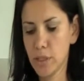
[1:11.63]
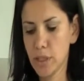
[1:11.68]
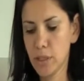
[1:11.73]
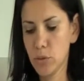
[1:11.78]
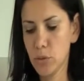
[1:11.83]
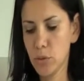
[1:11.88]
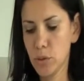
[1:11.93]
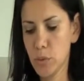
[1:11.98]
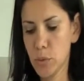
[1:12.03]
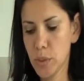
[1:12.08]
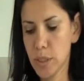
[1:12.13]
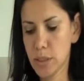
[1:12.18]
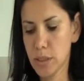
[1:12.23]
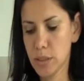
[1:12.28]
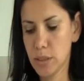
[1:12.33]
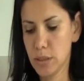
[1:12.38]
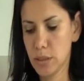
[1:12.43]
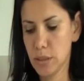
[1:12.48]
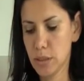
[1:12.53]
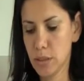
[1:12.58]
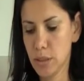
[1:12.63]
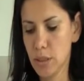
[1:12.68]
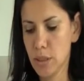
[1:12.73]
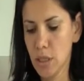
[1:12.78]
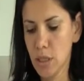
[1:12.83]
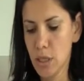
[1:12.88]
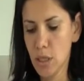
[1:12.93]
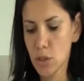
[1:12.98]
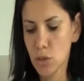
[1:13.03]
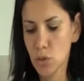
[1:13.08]
the university.
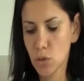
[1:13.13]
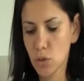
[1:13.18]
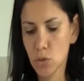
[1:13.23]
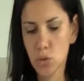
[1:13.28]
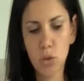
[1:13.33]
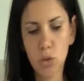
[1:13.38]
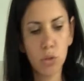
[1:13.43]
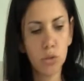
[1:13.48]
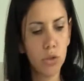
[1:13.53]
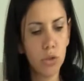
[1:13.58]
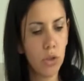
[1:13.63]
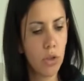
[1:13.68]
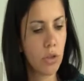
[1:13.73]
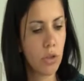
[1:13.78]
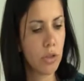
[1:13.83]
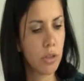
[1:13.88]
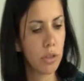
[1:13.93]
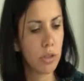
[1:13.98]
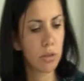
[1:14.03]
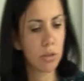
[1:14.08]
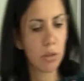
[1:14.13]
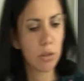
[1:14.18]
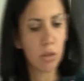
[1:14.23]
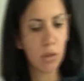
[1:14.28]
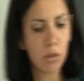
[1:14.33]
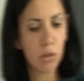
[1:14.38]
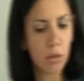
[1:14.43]
So some theories